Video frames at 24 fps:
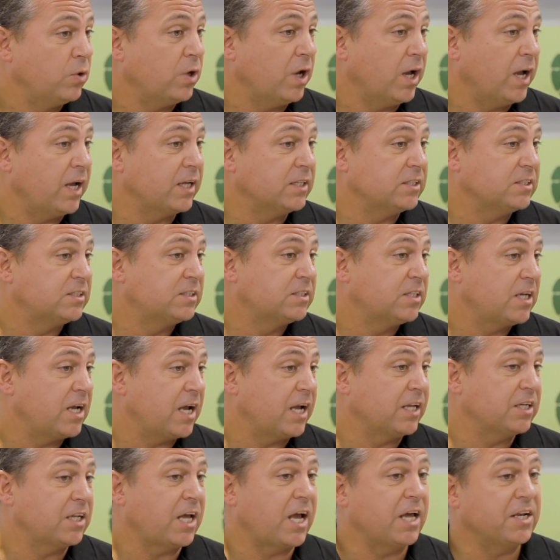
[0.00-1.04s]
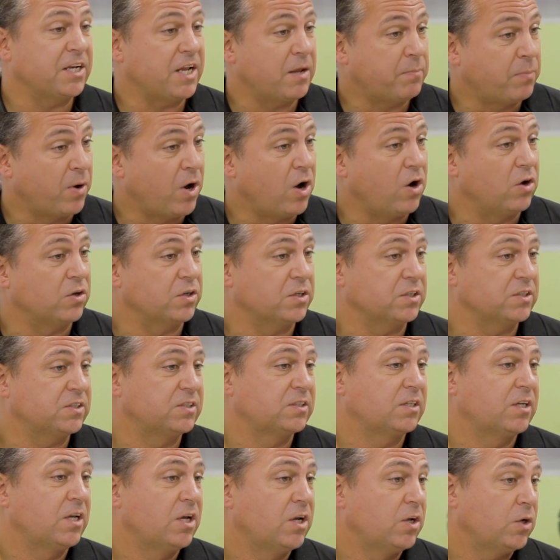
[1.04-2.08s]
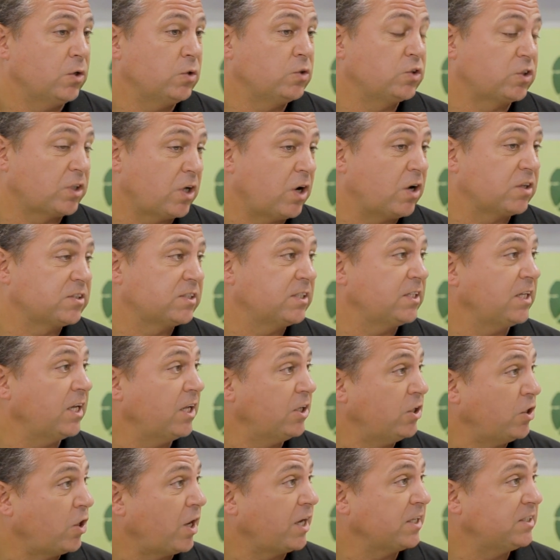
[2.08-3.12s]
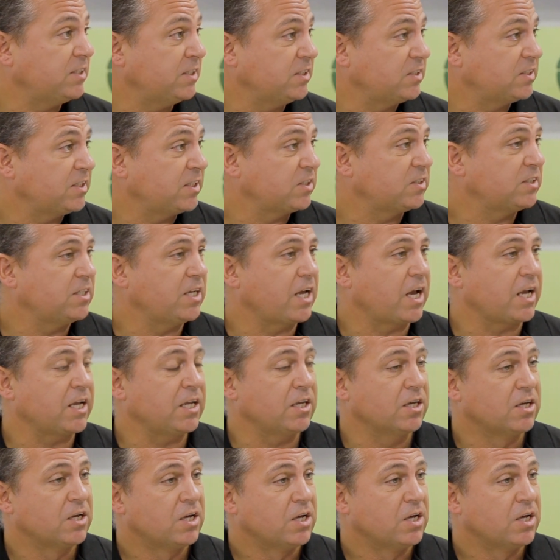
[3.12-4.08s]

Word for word: and, and, and their partners who started it in 1968.